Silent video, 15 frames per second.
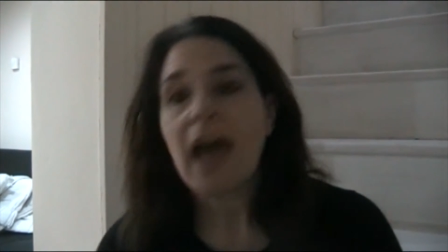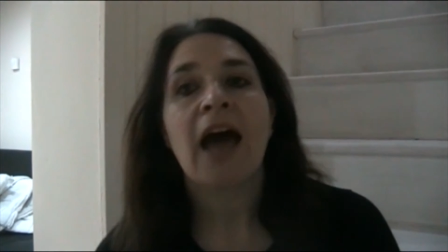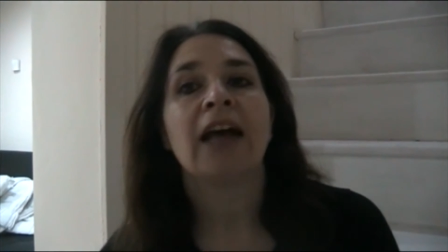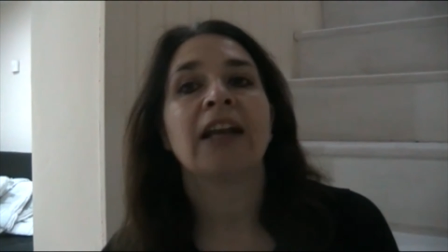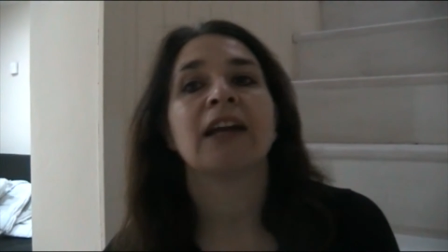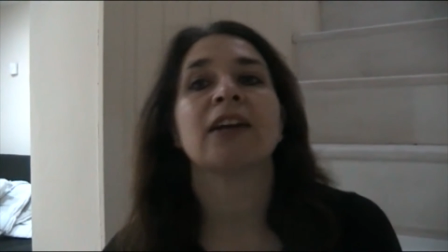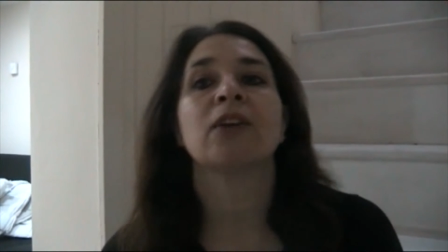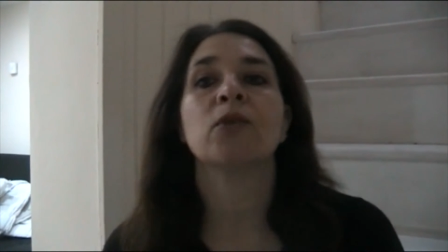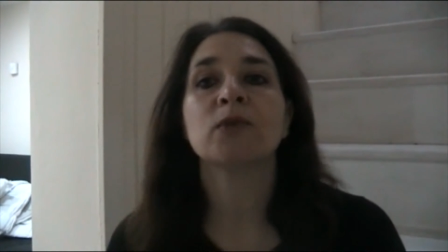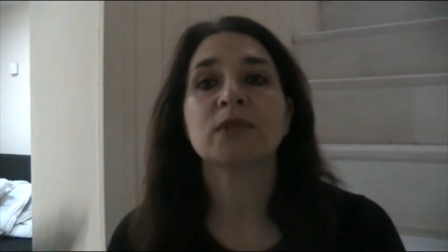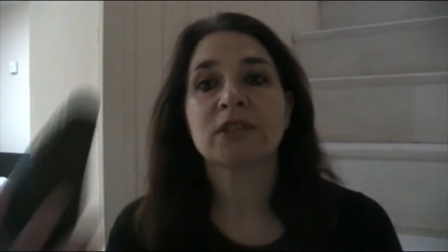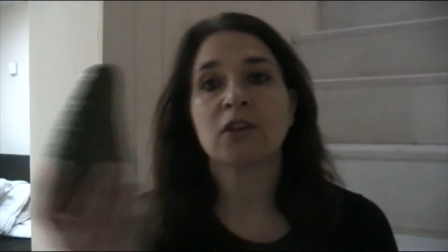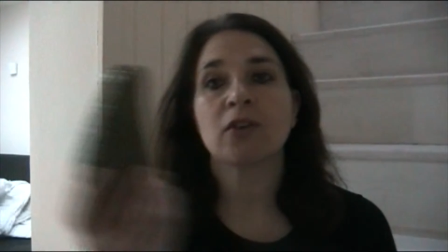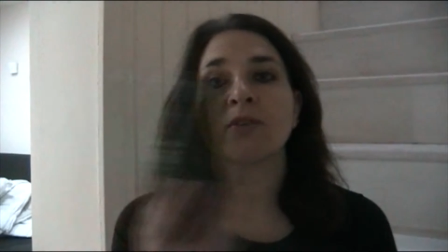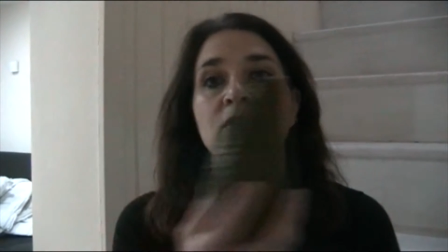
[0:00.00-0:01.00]
and I
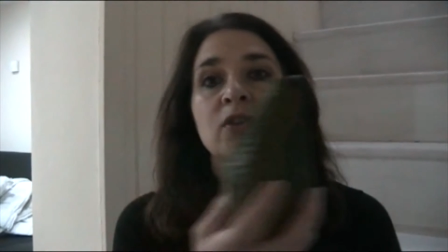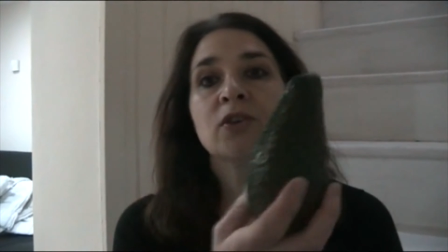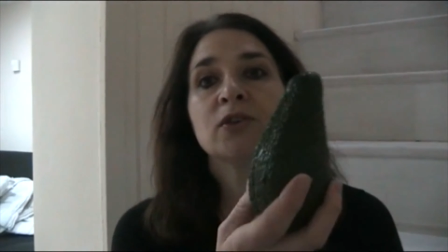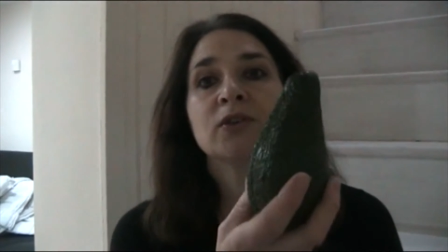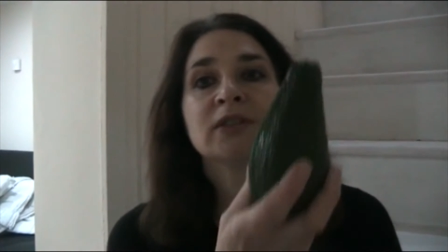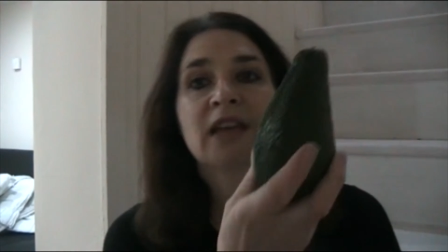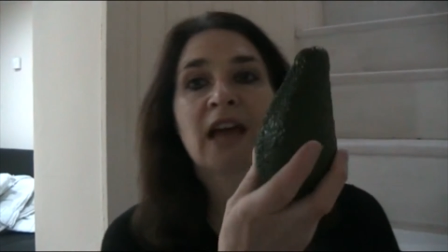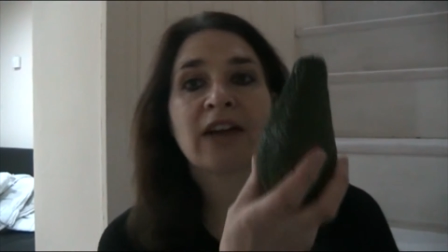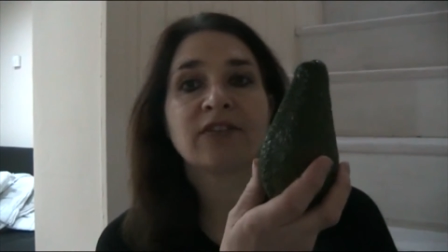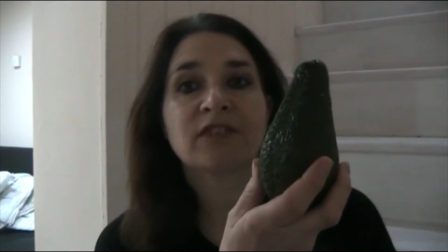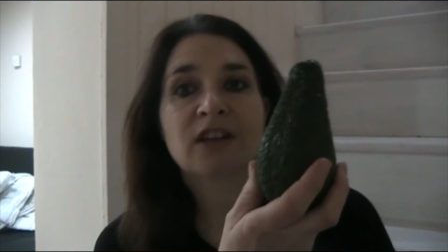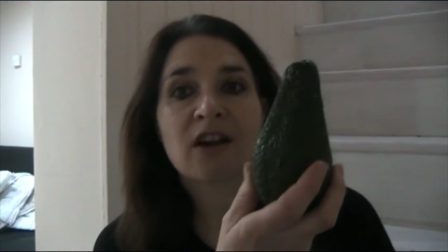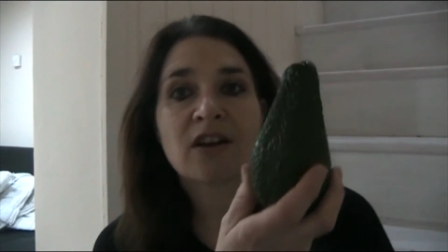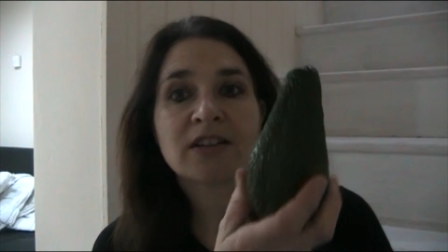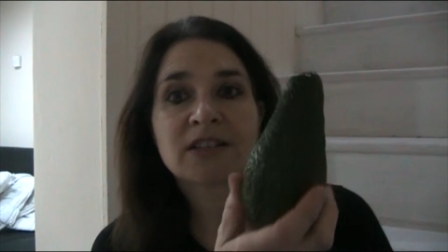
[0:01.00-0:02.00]
also use
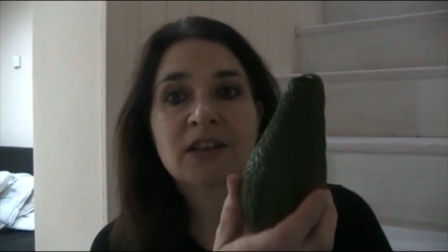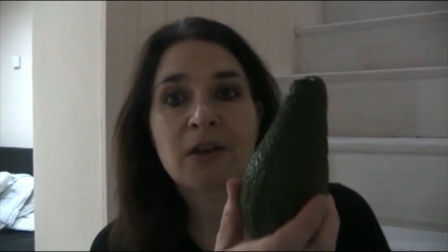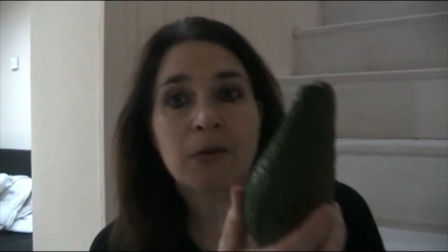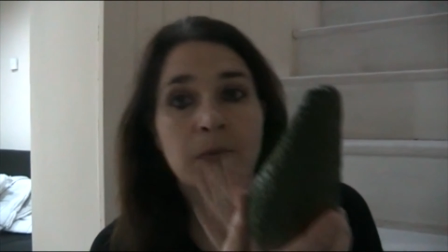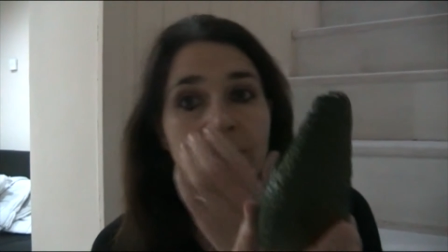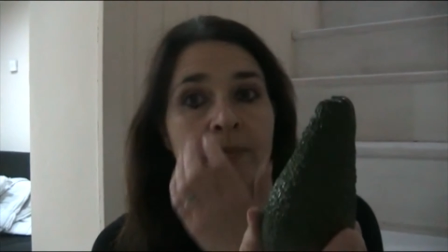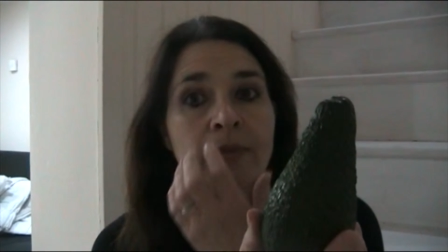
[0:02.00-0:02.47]
avocado.